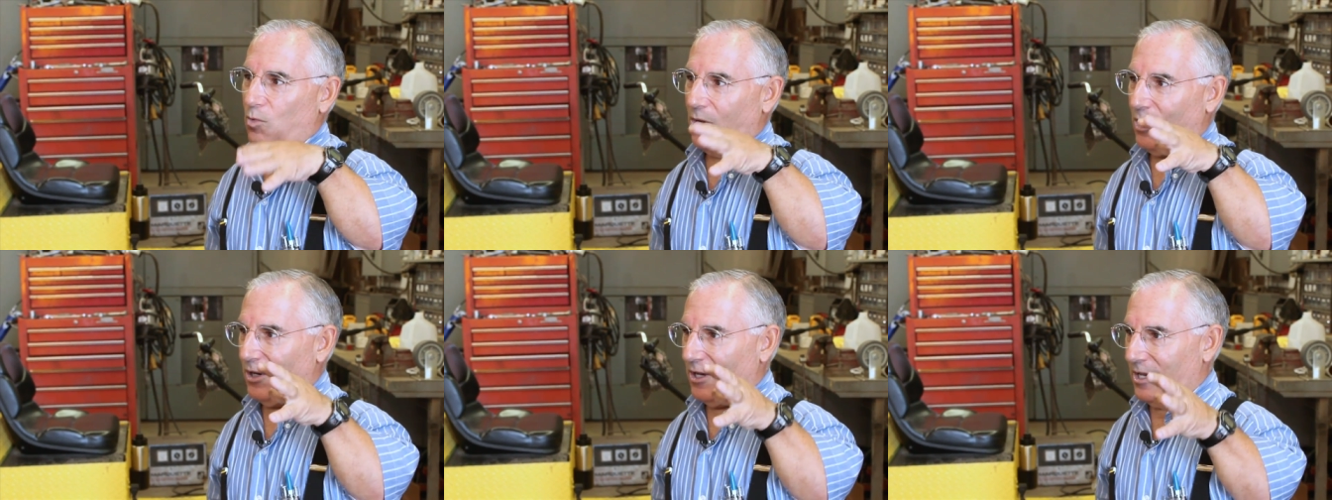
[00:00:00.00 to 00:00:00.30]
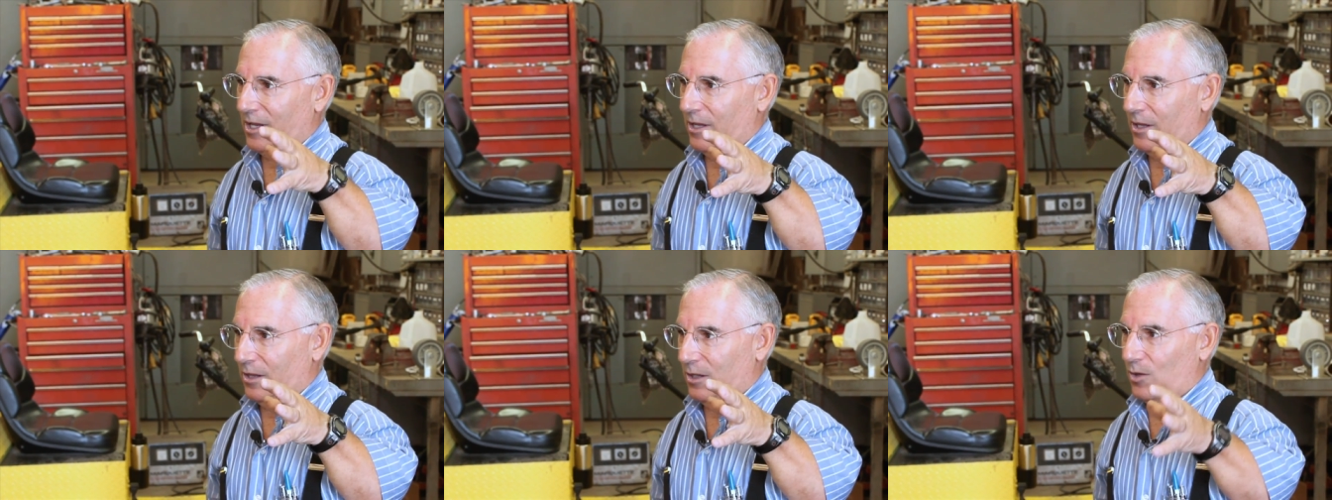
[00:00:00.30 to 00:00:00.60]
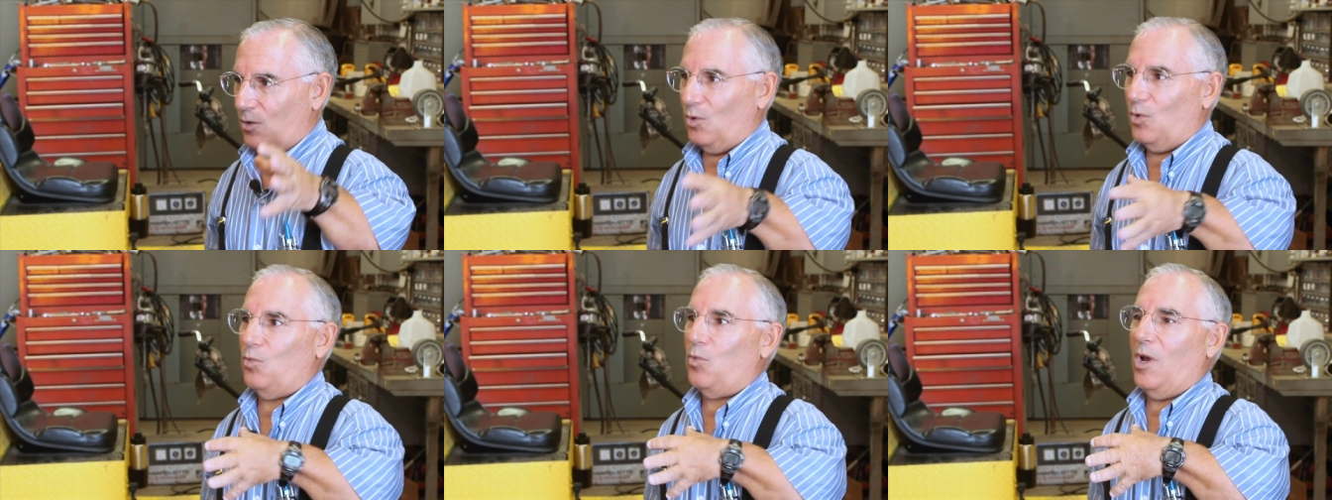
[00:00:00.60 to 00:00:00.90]
what
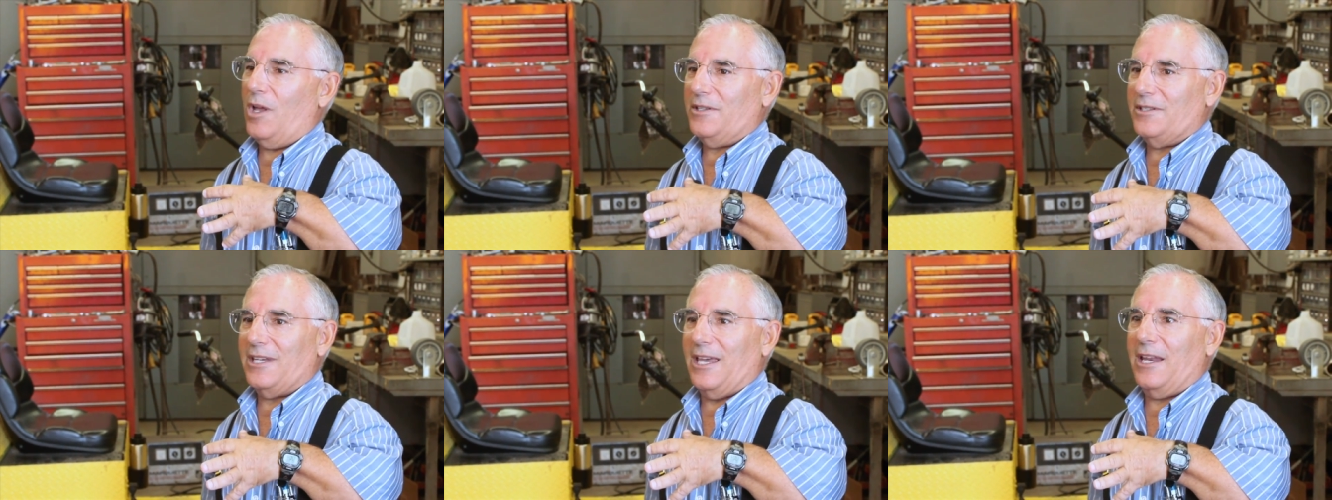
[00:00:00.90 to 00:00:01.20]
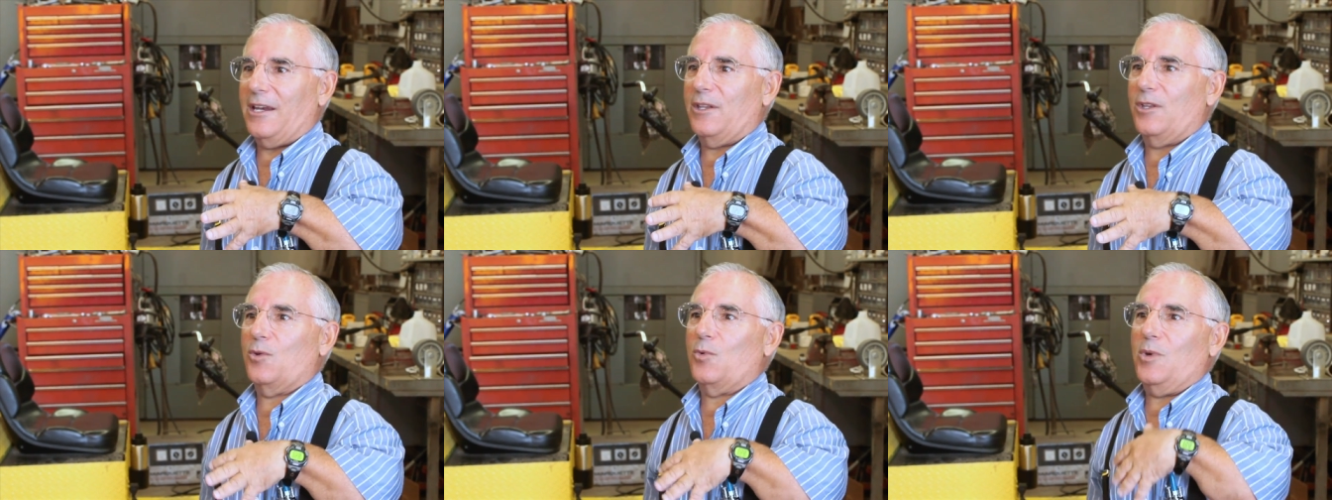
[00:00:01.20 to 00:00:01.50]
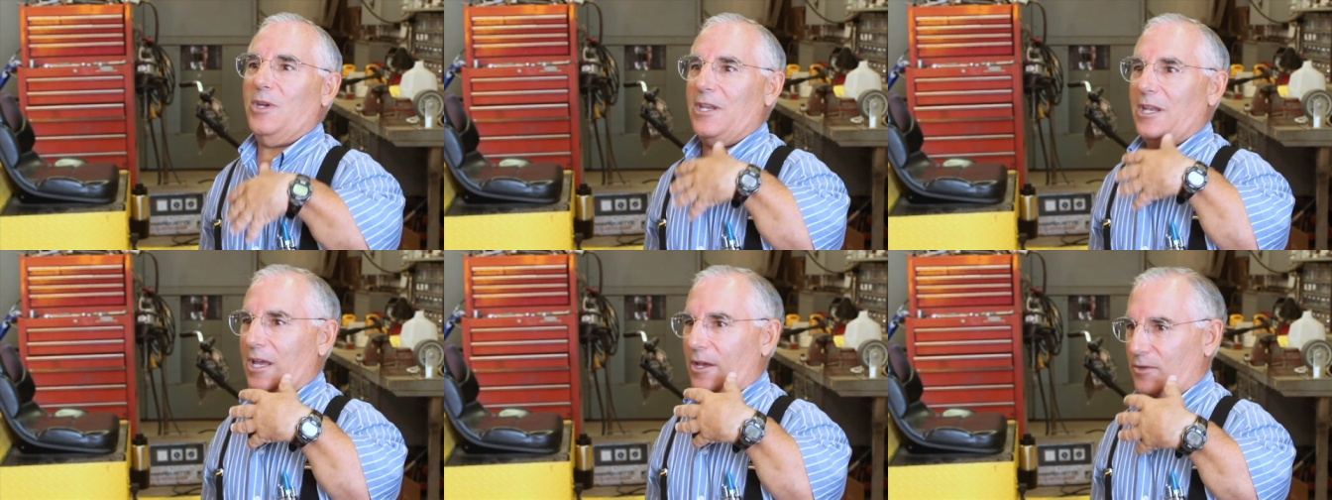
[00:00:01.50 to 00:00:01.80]
little runs out of the
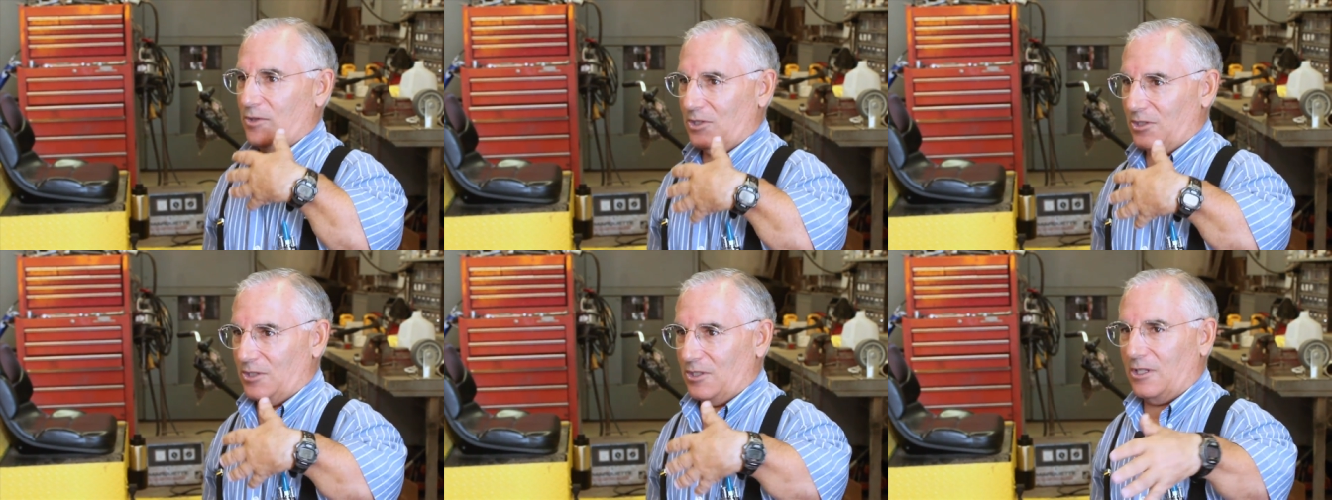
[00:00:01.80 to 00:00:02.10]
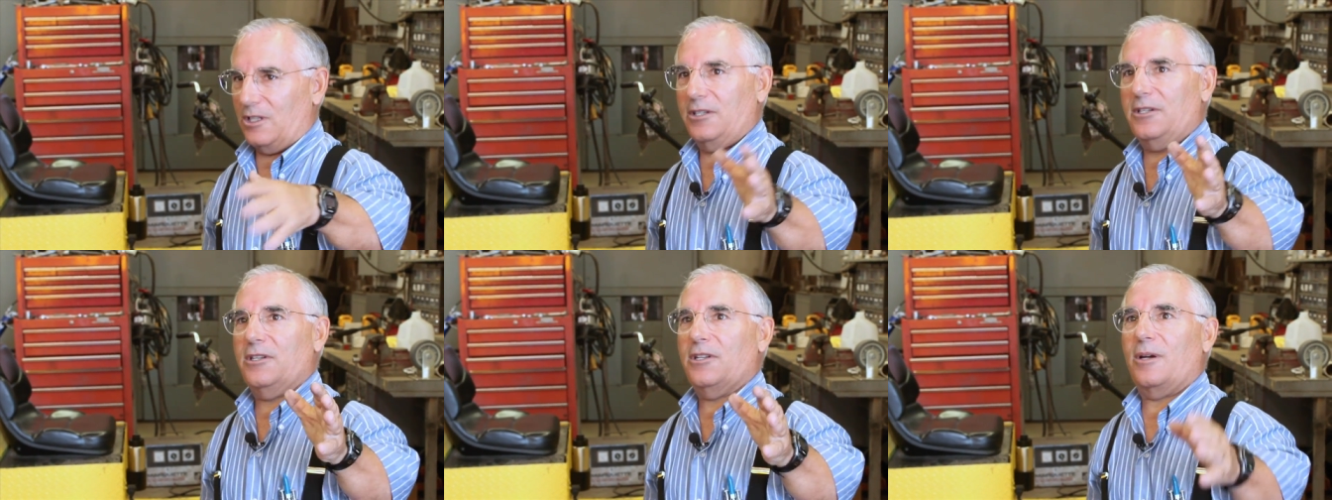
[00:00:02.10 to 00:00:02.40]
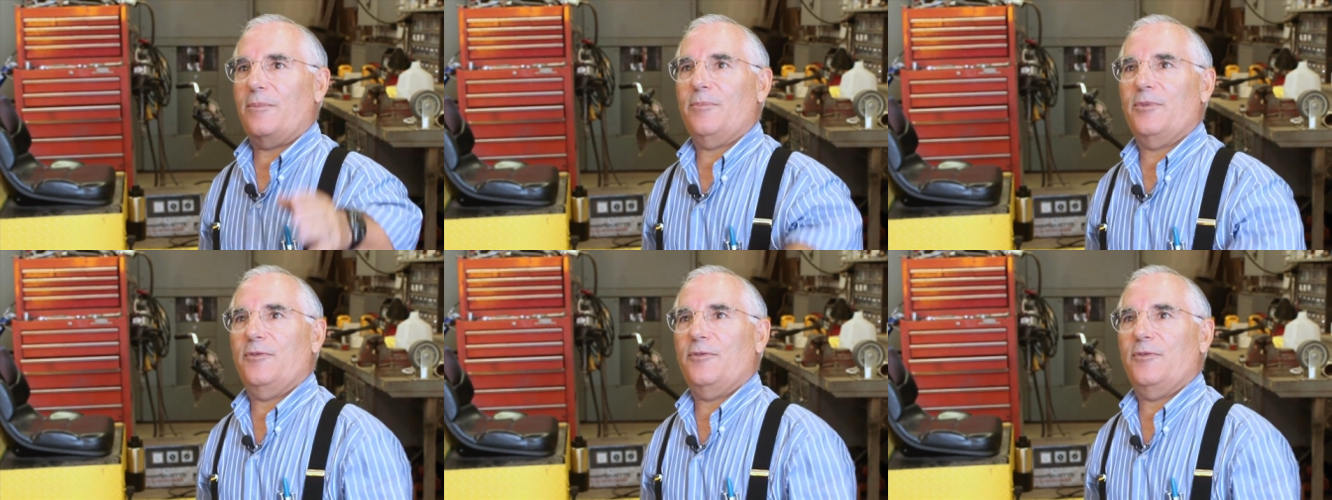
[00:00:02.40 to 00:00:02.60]
greenhouse is cleaned up